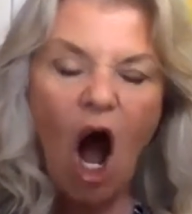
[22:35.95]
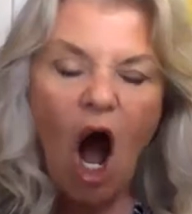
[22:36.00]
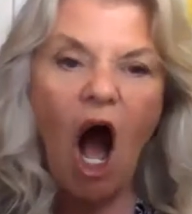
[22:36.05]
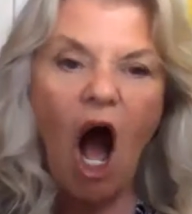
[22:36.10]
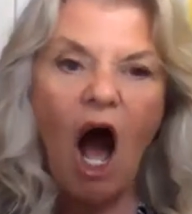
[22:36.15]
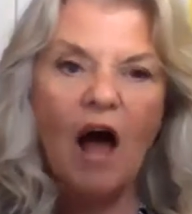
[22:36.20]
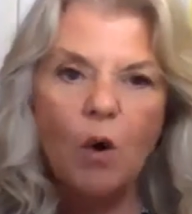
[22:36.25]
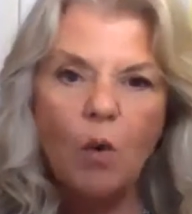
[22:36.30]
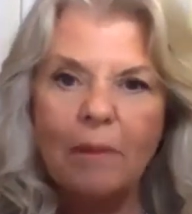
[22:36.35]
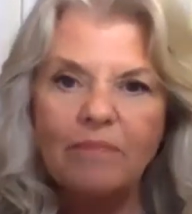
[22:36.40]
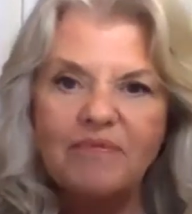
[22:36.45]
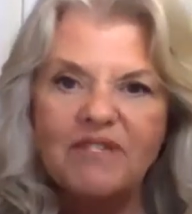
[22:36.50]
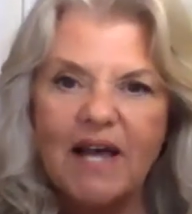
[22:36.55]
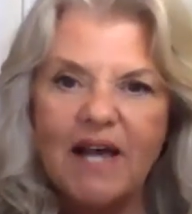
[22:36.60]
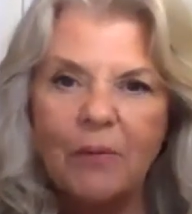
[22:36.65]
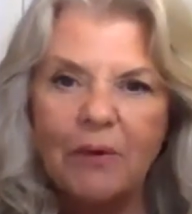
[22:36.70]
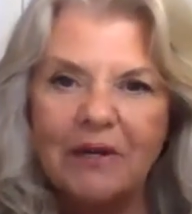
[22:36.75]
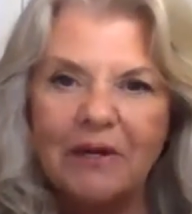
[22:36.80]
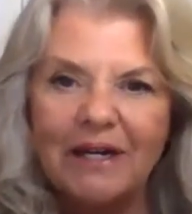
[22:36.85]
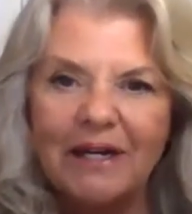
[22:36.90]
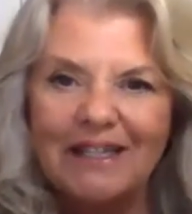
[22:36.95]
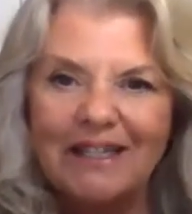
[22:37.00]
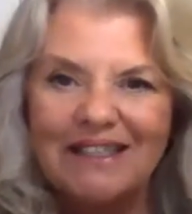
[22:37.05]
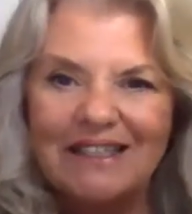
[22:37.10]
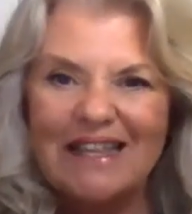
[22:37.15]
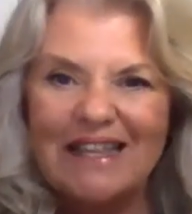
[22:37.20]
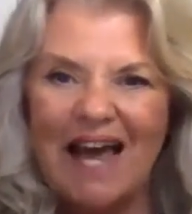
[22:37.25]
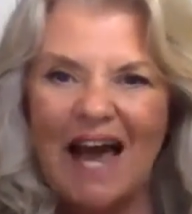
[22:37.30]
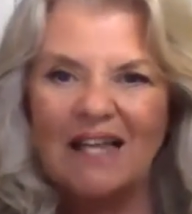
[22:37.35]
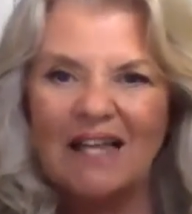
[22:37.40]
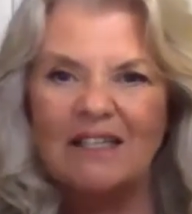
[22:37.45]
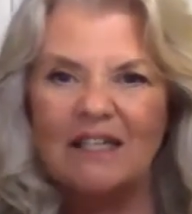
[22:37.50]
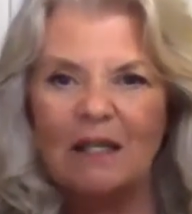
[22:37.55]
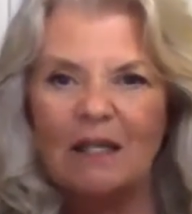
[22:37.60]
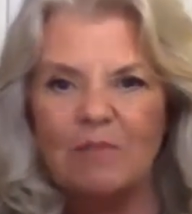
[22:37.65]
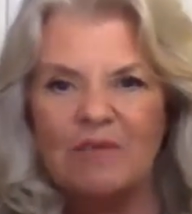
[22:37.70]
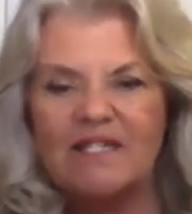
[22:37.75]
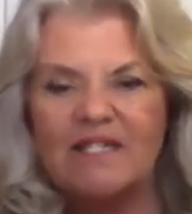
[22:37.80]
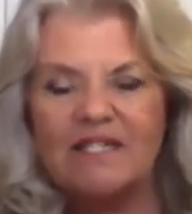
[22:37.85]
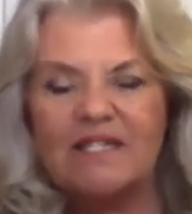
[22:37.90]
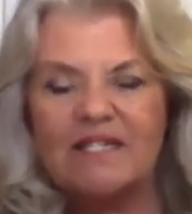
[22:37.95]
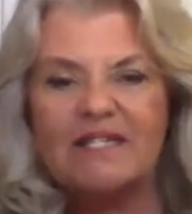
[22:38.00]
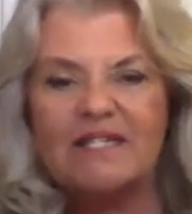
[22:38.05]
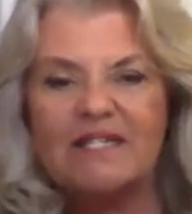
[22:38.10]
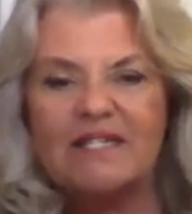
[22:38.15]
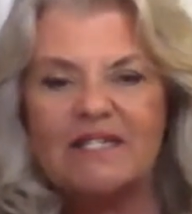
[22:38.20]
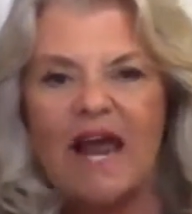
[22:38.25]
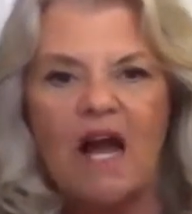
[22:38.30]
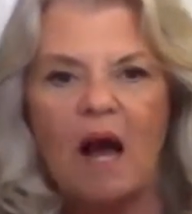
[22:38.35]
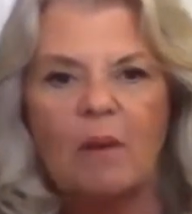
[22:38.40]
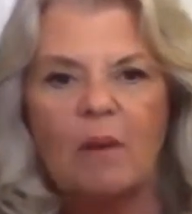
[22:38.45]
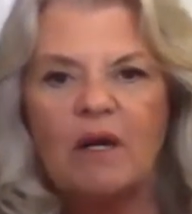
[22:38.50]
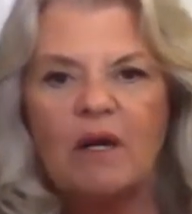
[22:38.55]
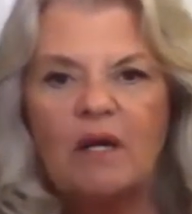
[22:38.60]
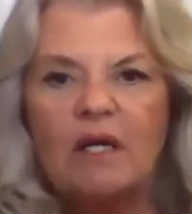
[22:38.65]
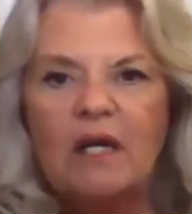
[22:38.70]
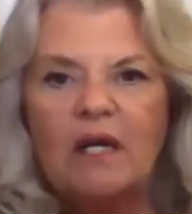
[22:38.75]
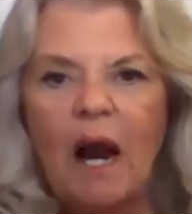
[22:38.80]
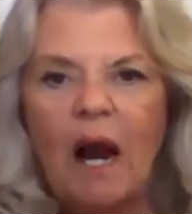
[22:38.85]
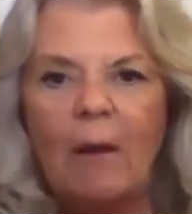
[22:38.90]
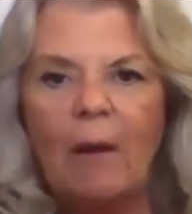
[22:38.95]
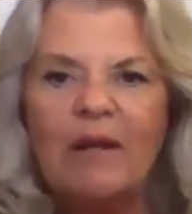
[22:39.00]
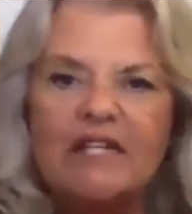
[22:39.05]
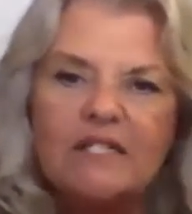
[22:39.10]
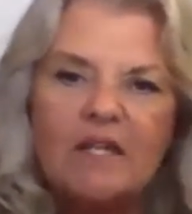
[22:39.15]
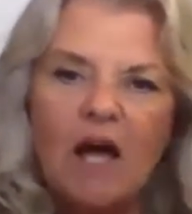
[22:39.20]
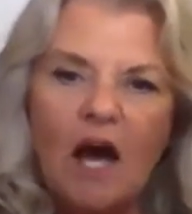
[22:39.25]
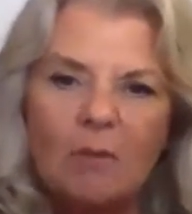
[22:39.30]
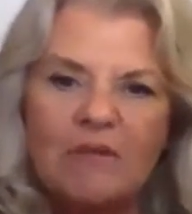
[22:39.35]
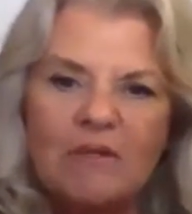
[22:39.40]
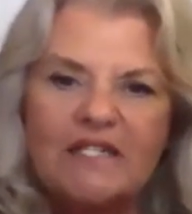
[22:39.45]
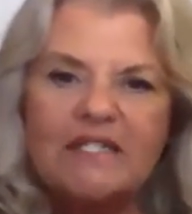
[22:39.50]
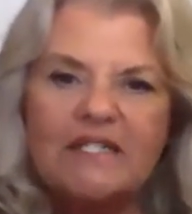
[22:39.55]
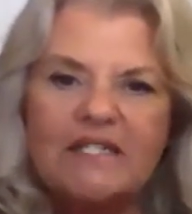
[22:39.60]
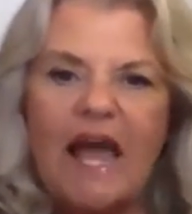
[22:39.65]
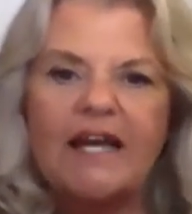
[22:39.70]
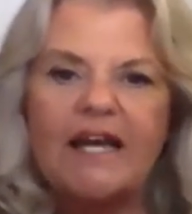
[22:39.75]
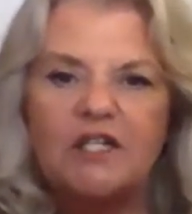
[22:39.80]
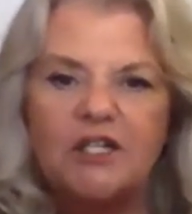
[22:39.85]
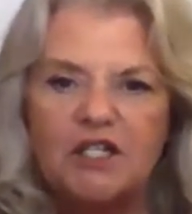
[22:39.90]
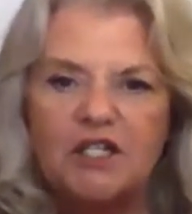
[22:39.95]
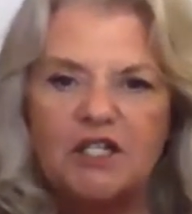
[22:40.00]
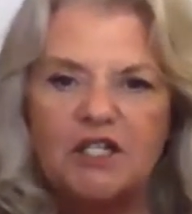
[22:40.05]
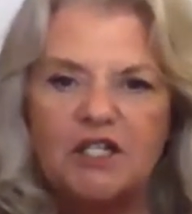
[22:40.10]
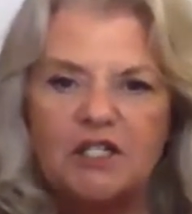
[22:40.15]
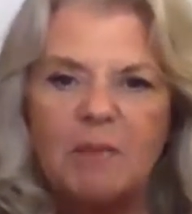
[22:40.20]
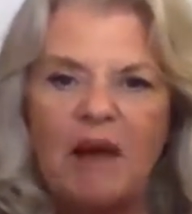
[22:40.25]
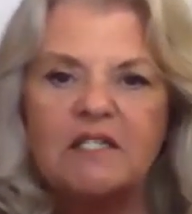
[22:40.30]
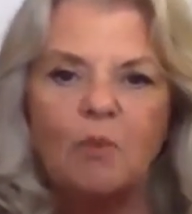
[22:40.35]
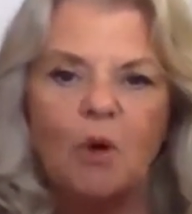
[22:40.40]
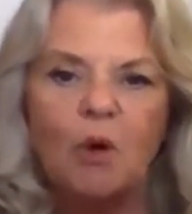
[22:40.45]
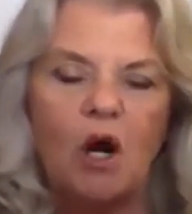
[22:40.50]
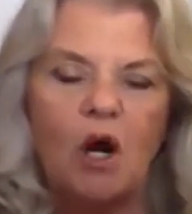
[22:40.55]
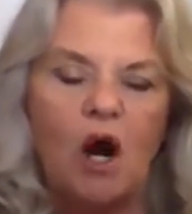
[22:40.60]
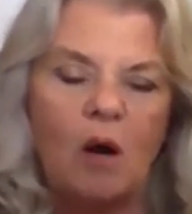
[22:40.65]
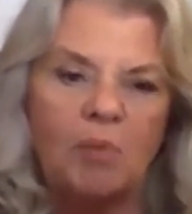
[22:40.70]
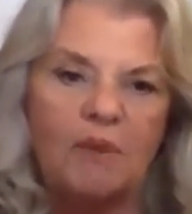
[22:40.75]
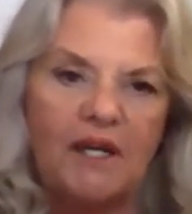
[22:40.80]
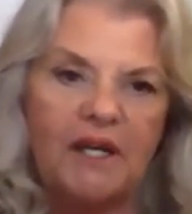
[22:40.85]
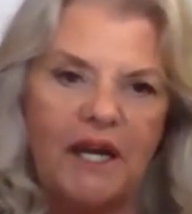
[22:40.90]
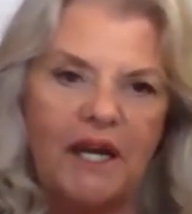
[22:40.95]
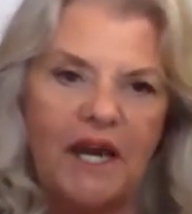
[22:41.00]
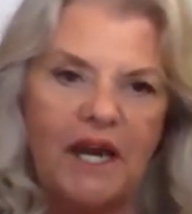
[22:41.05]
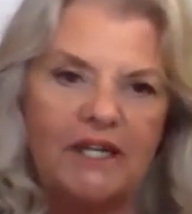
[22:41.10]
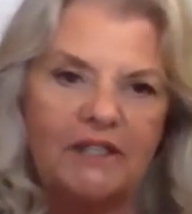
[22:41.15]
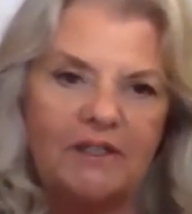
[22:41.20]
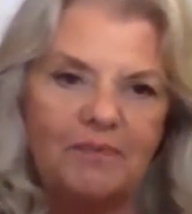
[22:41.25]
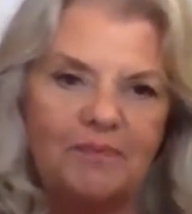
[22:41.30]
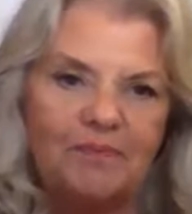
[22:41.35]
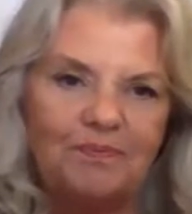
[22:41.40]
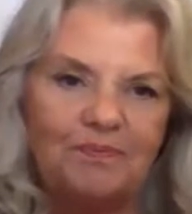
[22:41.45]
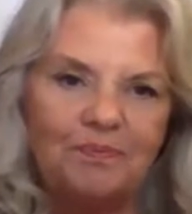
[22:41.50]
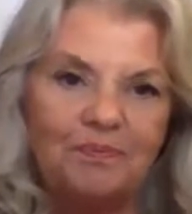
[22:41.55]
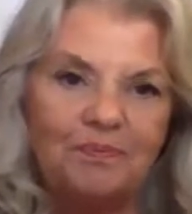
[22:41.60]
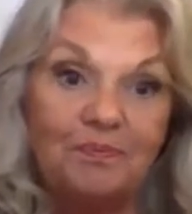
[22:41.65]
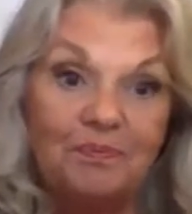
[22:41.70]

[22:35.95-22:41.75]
On the website, we're going to clean that little mistake up. I mean, it's not a mistake, it just makes it more complicated.